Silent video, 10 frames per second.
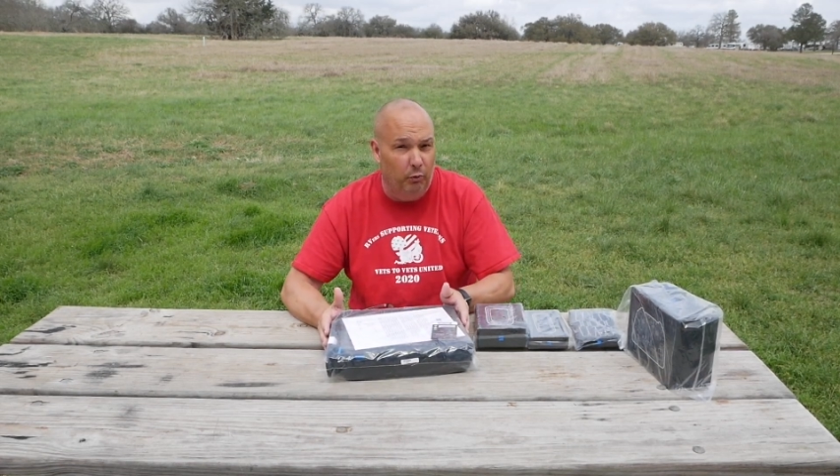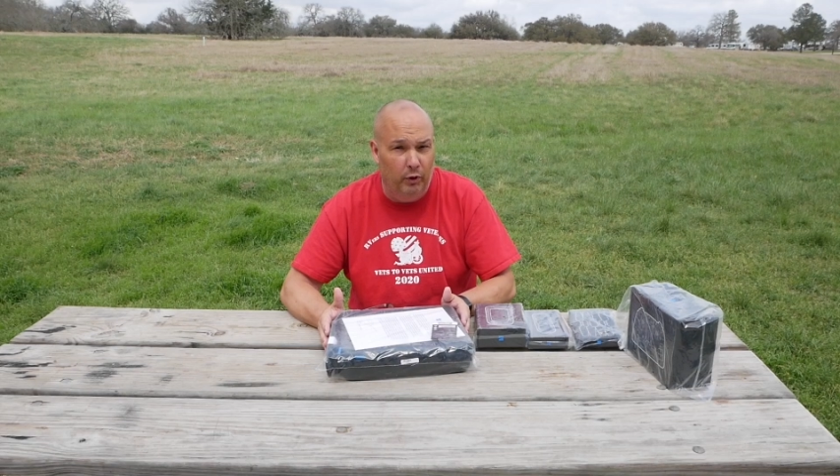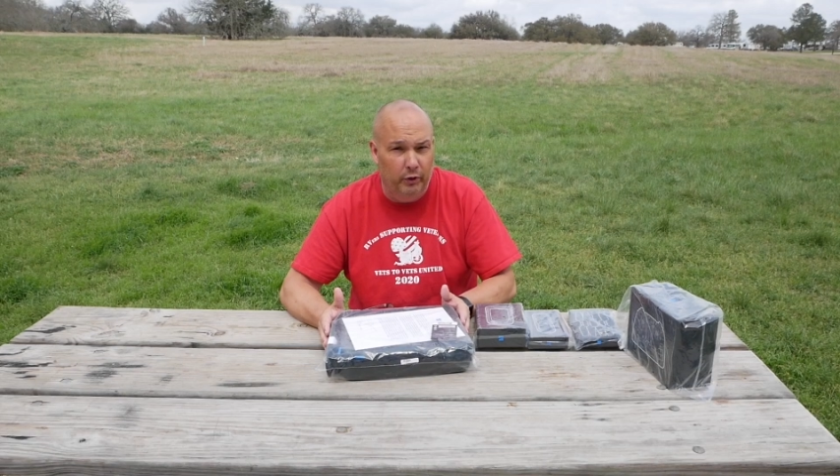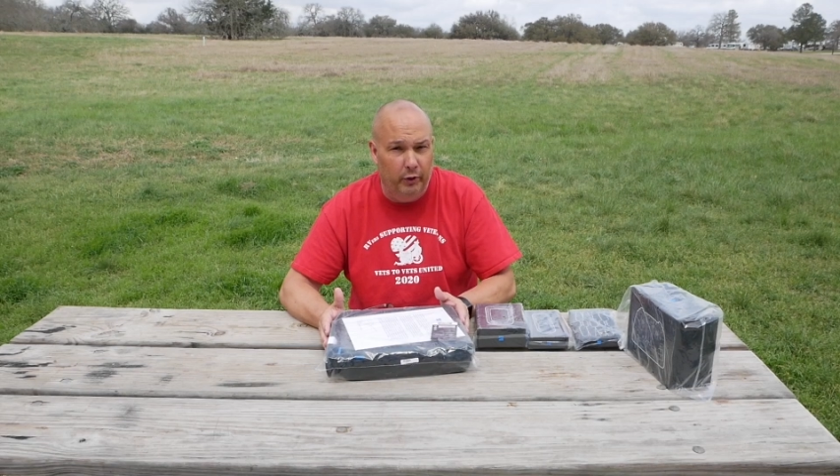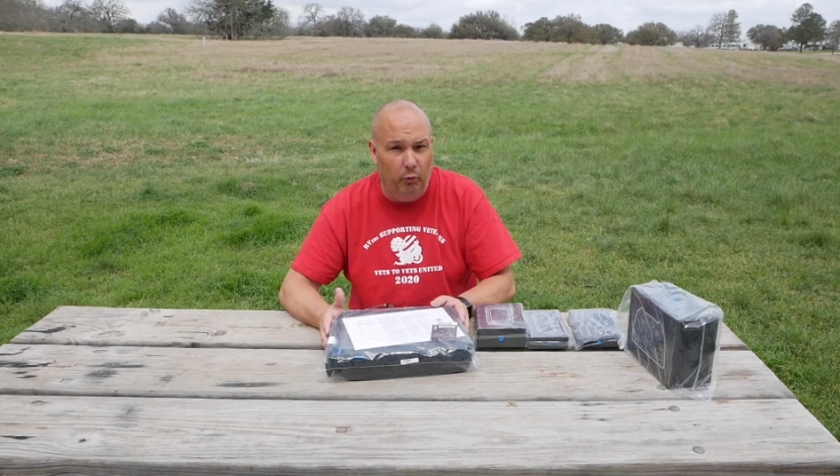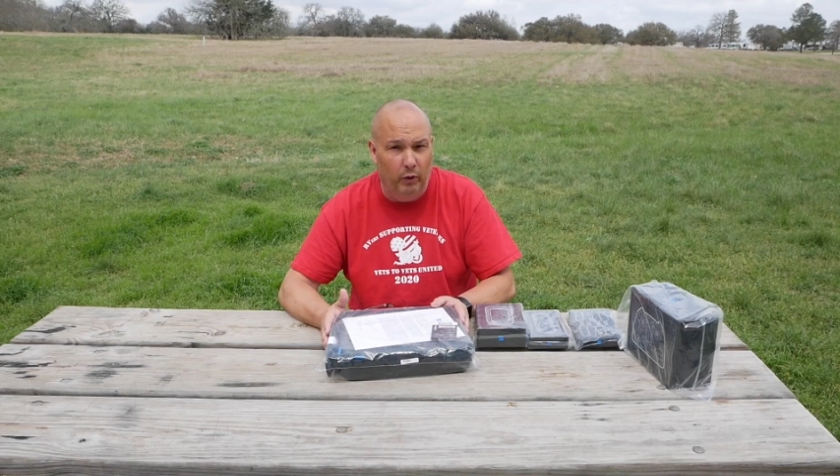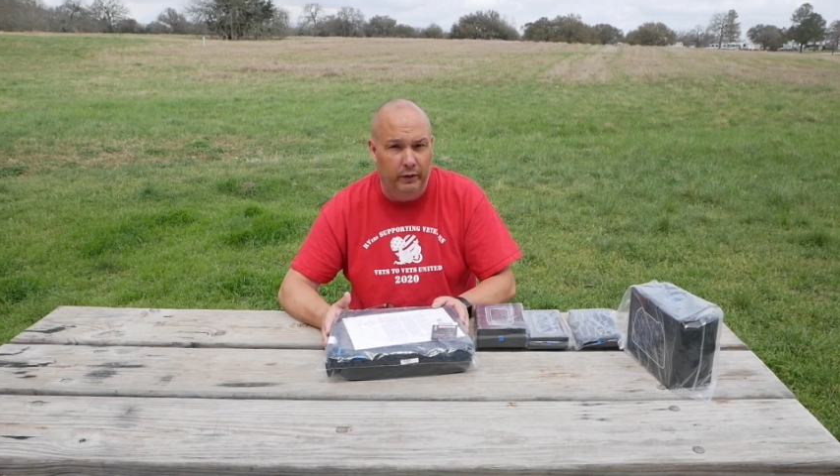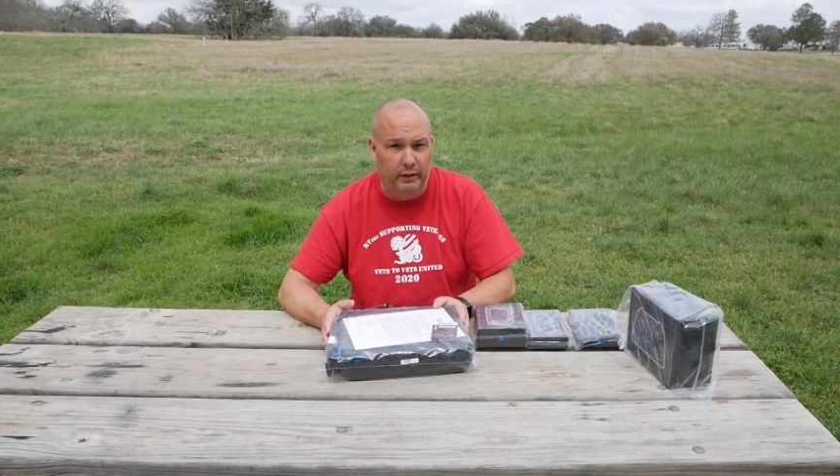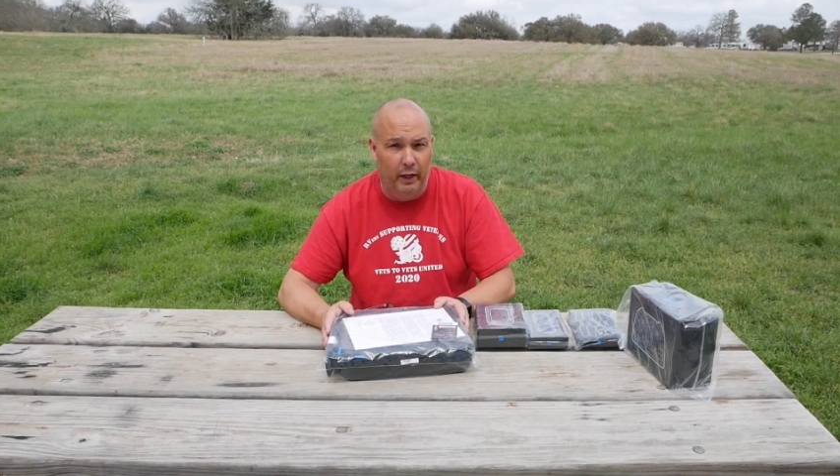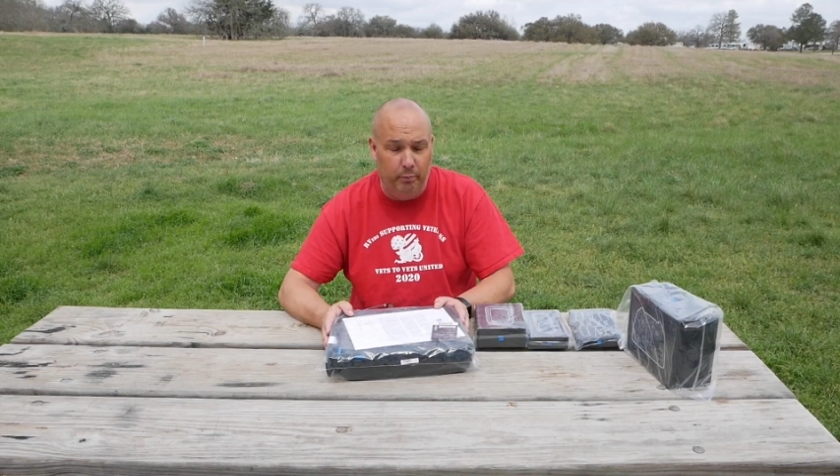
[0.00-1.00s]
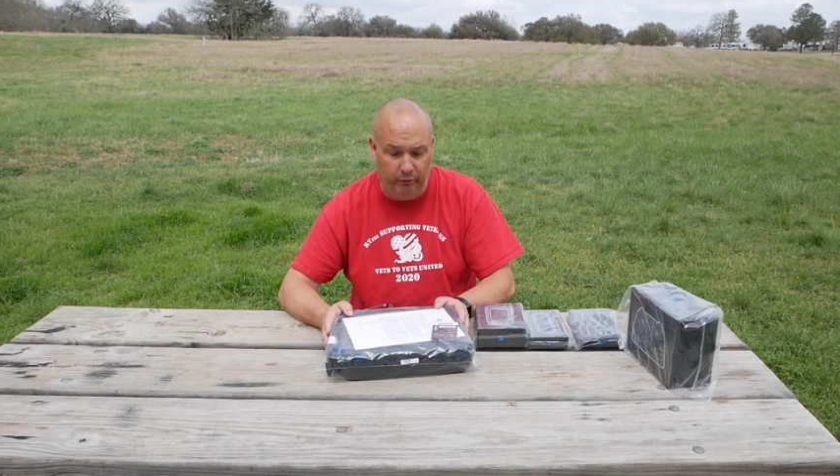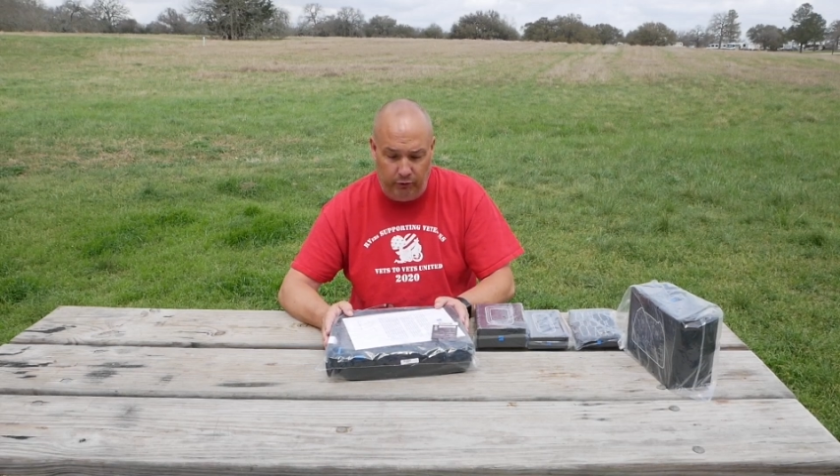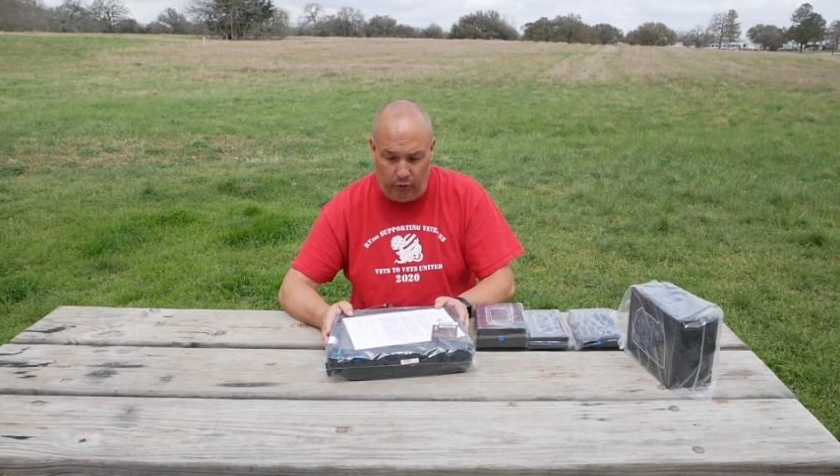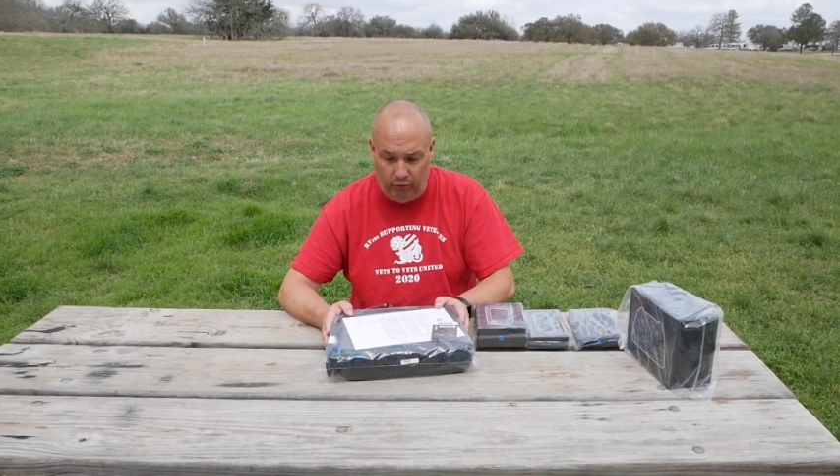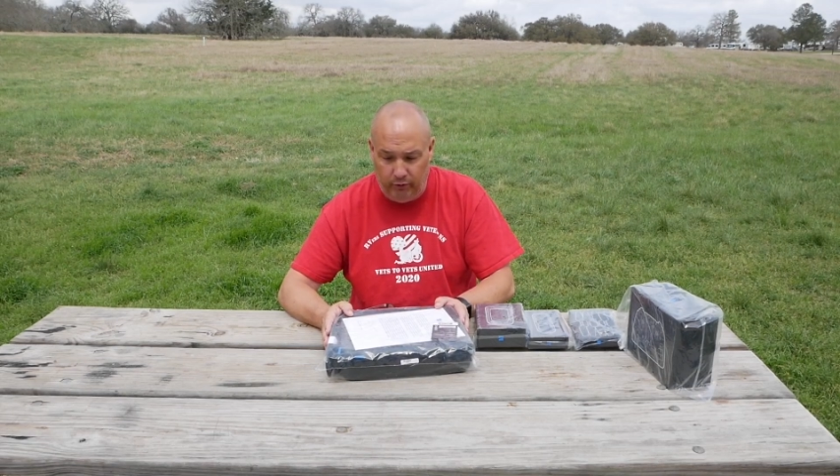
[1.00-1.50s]
wondering what type of
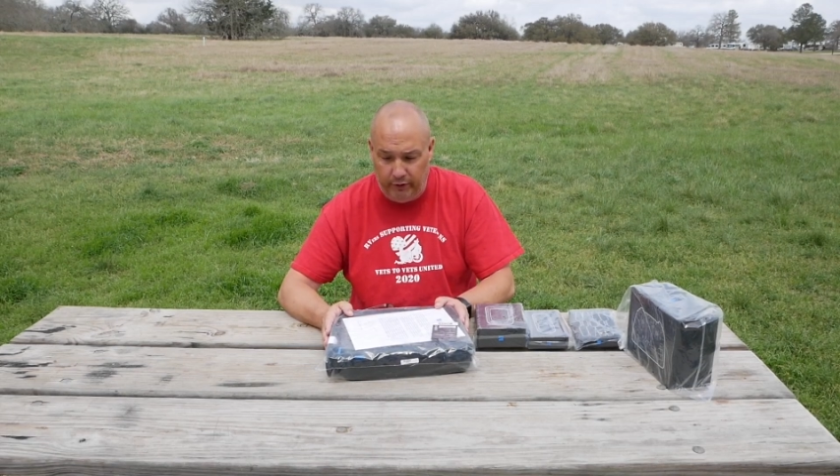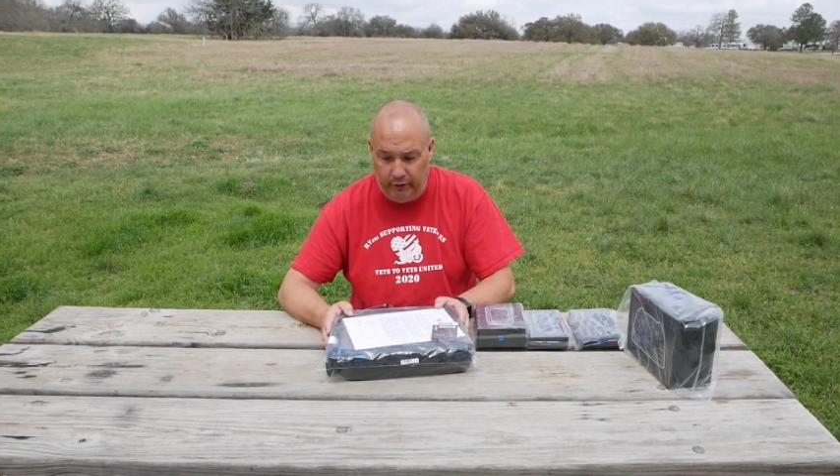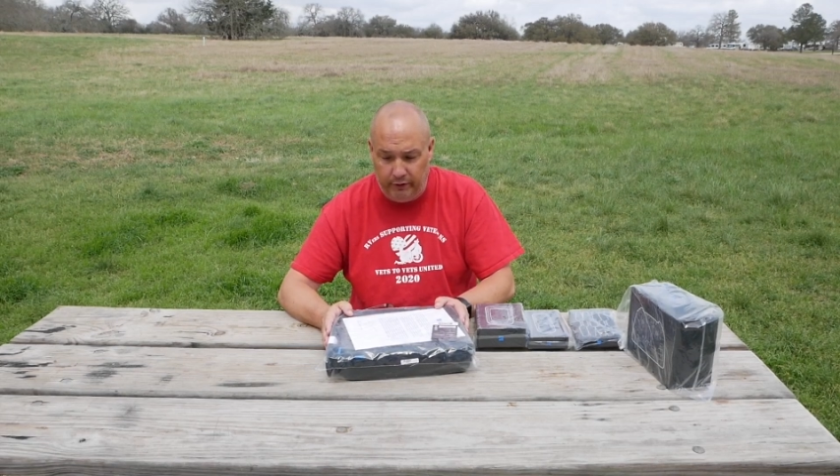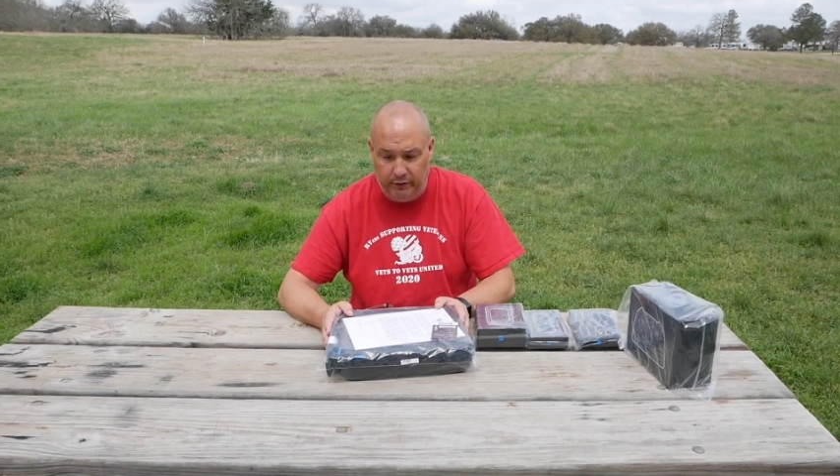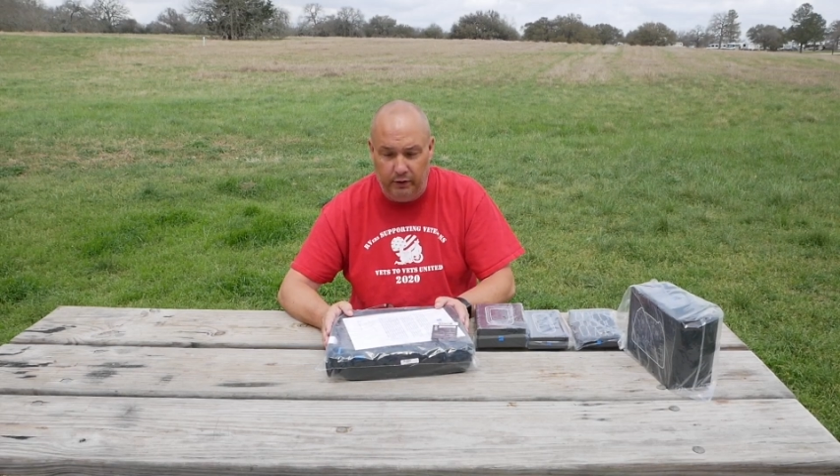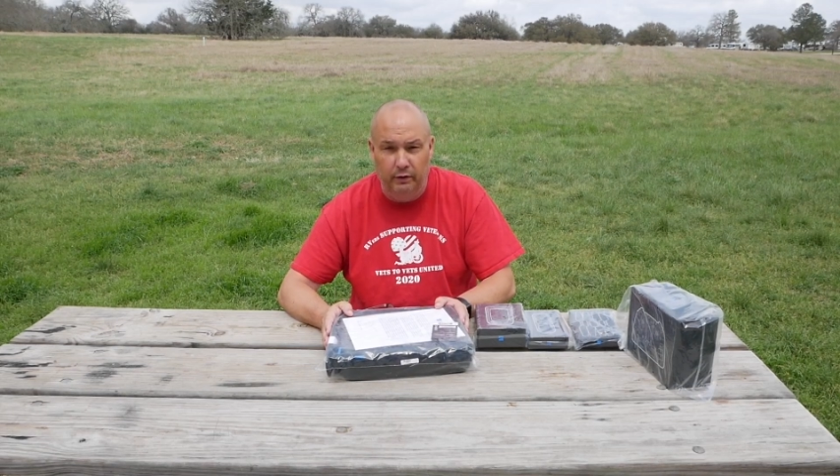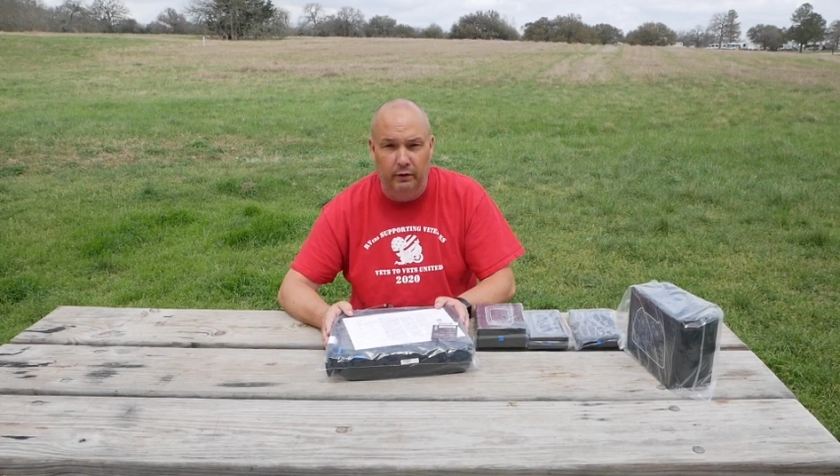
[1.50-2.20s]
drone it is,